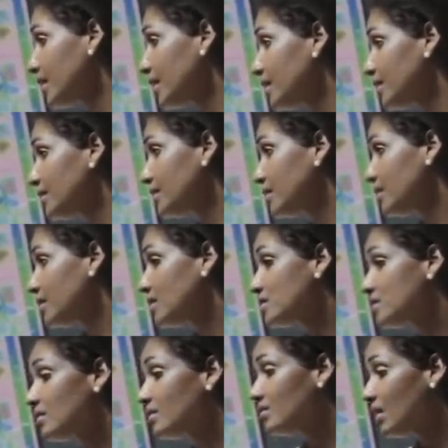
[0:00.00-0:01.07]
Right?
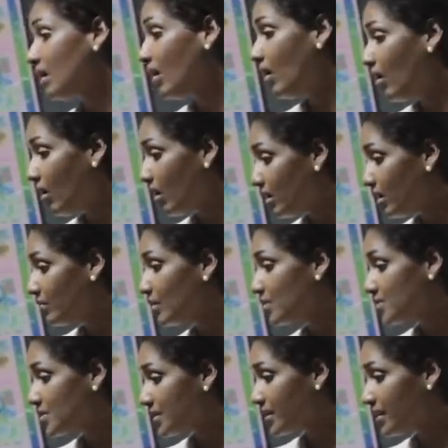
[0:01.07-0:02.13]
So all of
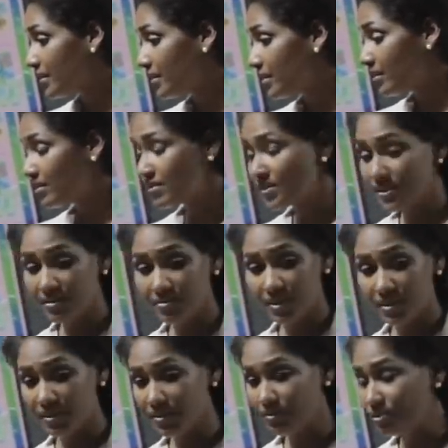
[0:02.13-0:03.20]
us together now, same
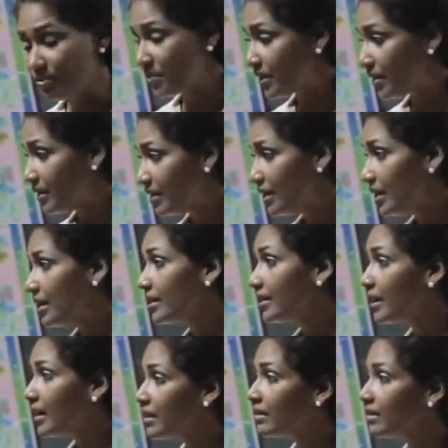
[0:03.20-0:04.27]
here, Romaine,
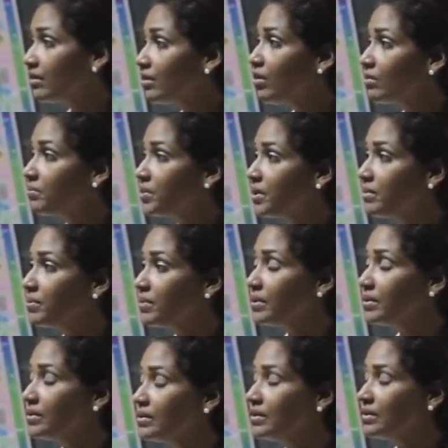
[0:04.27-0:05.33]
get the young
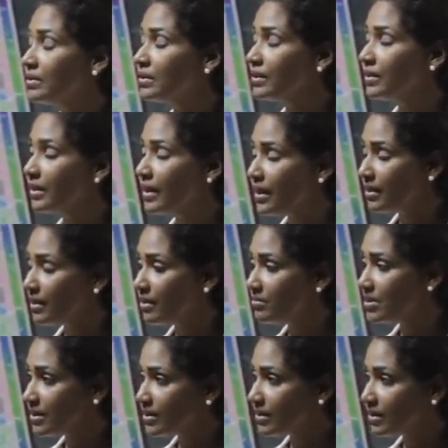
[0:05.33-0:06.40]
people. Get
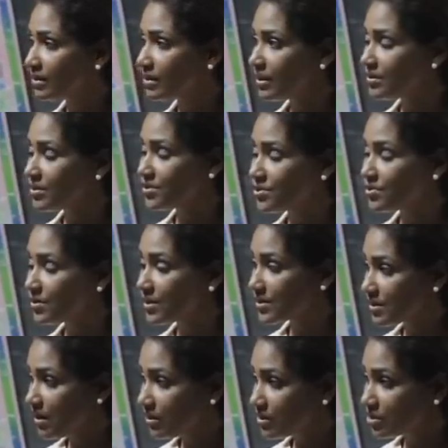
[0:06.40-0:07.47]
them together, let us do the
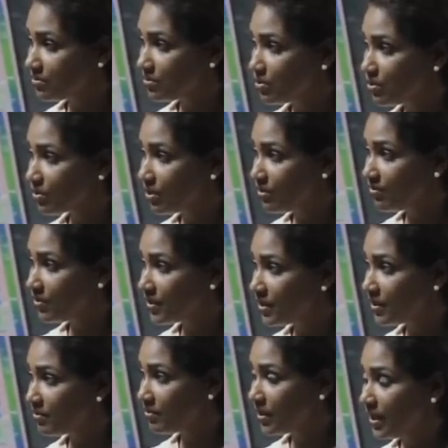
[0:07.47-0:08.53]
scholarship program for
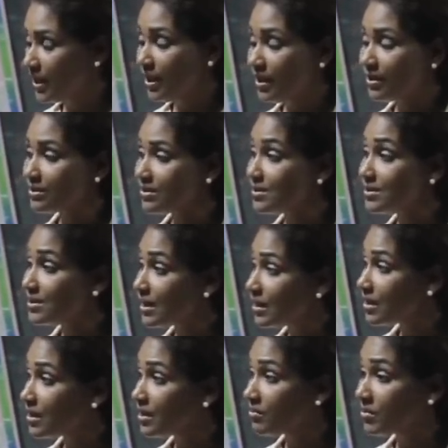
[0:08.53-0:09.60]
them. Let us
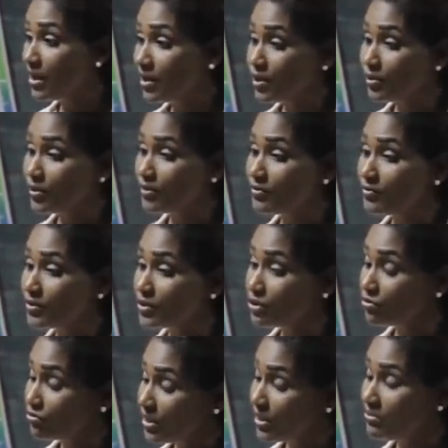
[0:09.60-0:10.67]
tell them that, look, for
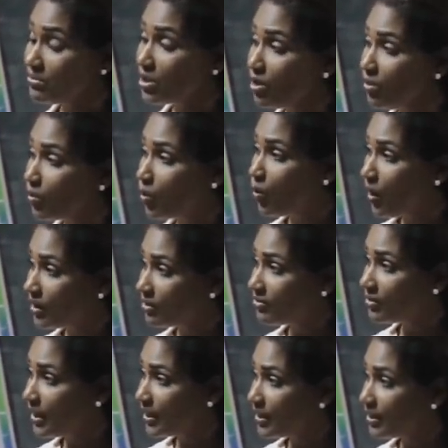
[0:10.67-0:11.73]
to really become
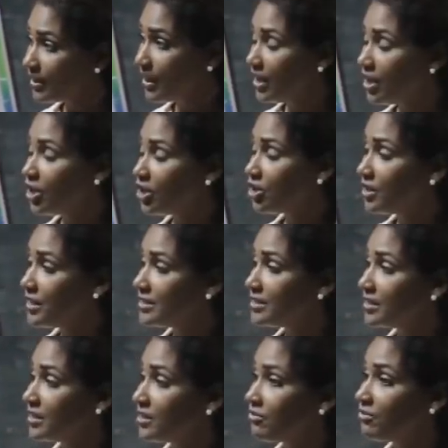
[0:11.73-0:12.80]
qualified, you
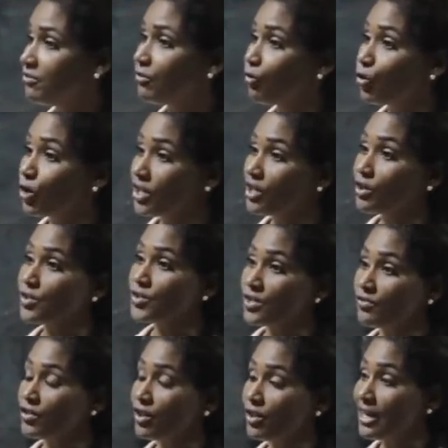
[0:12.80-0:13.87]
need to give 4
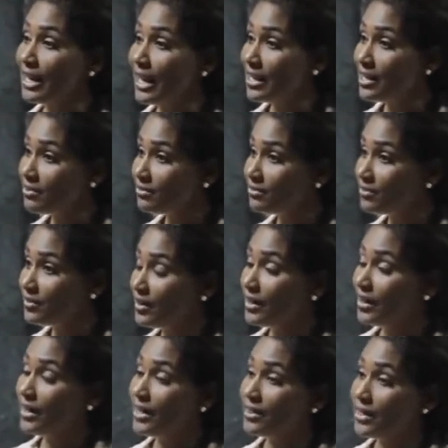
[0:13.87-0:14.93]
years of your life.
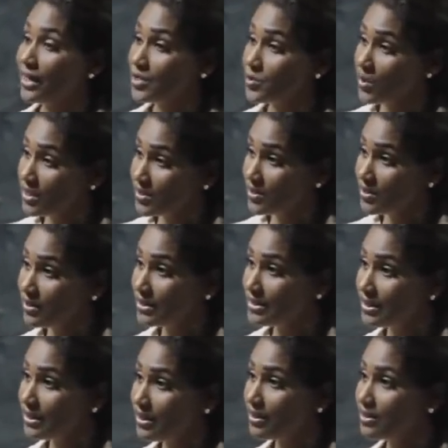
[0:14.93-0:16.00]
That's what it's going
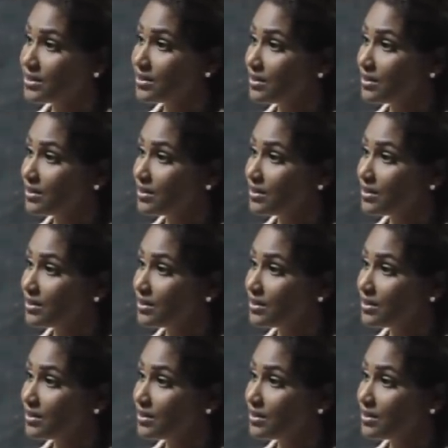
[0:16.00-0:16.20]
to take.